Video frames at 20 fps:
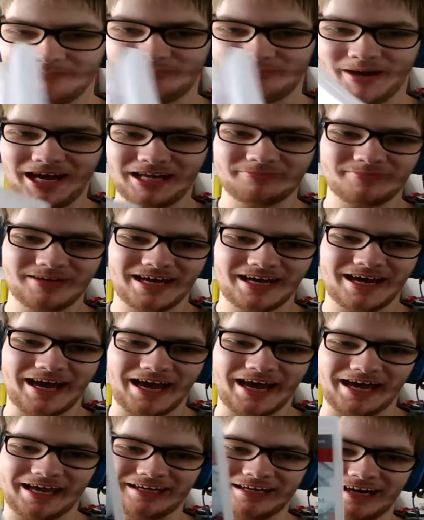
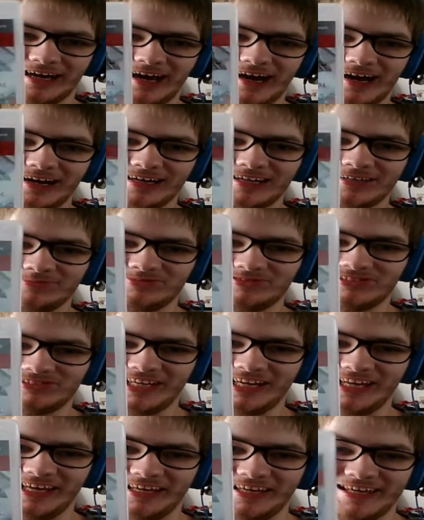Batman Arkham
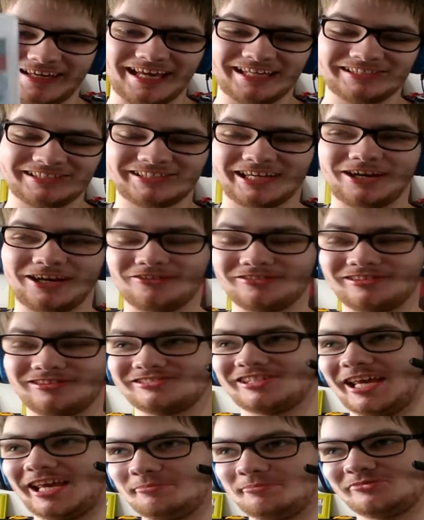City. Yes, I know
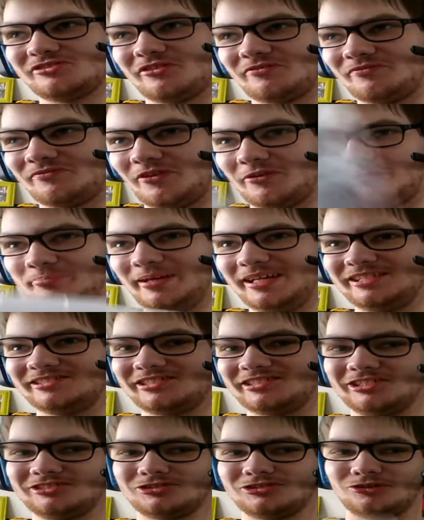this game is for
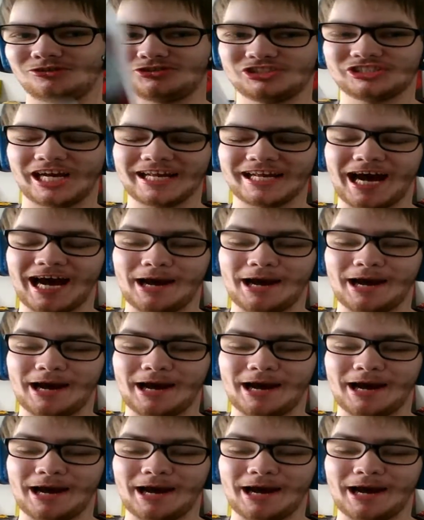PC, so shut